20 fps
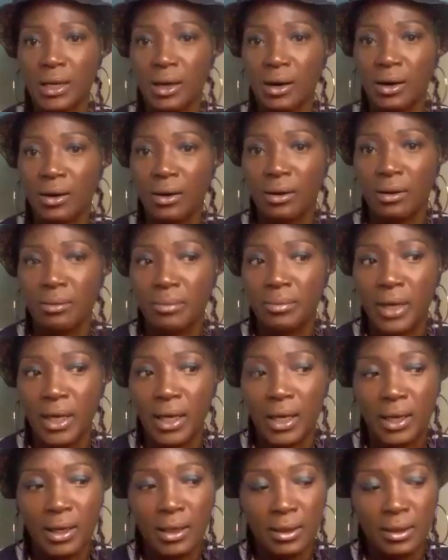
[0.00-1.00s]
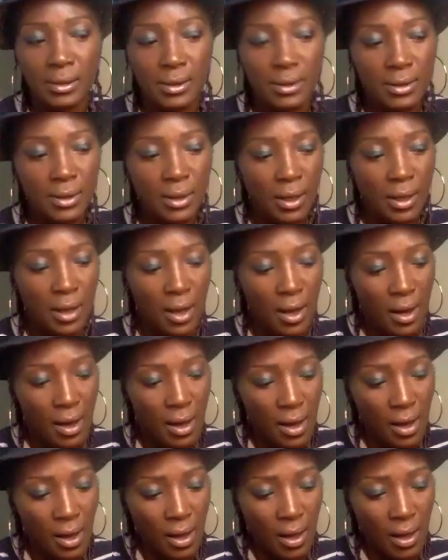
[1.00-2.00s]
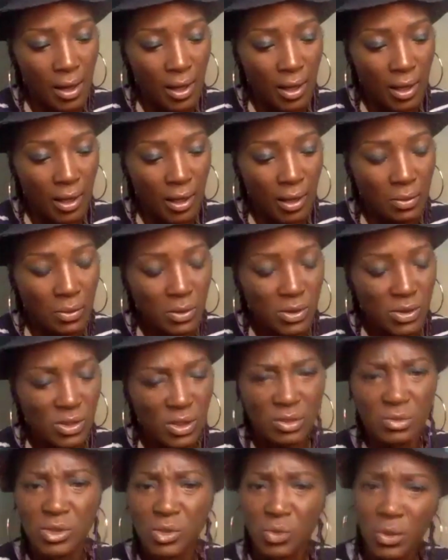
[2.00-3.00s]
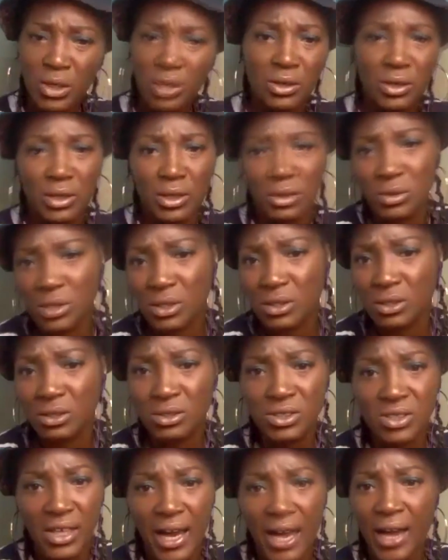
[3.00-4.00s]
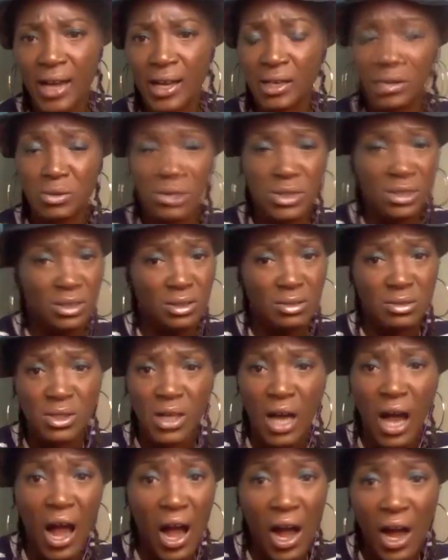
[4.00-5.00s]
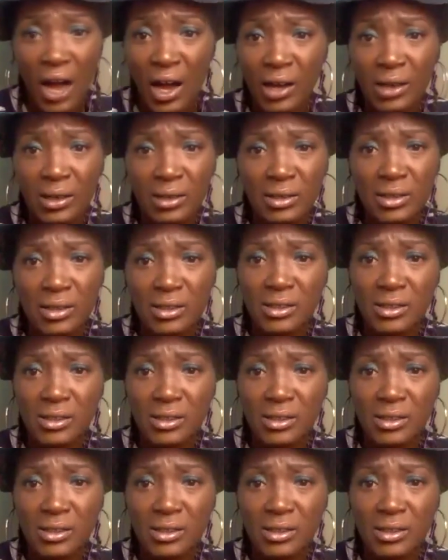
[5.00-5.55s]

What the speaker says: and it was weird, and it was a little sad. It was odd because